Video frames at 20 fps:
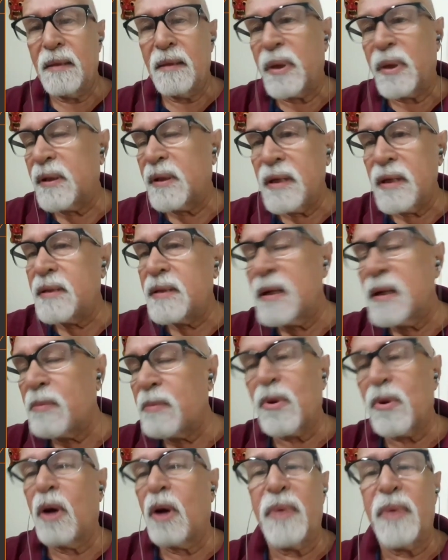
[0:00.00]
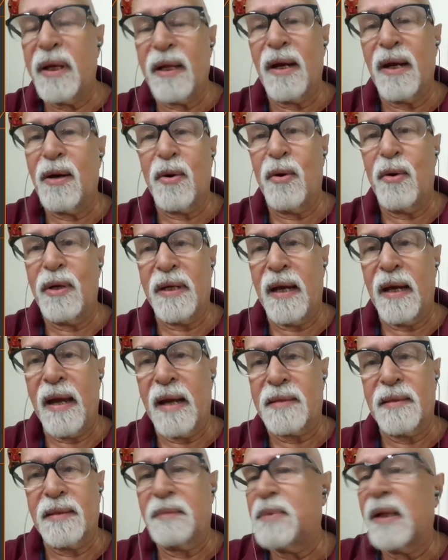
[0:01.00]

But the interim government cannot hold an election.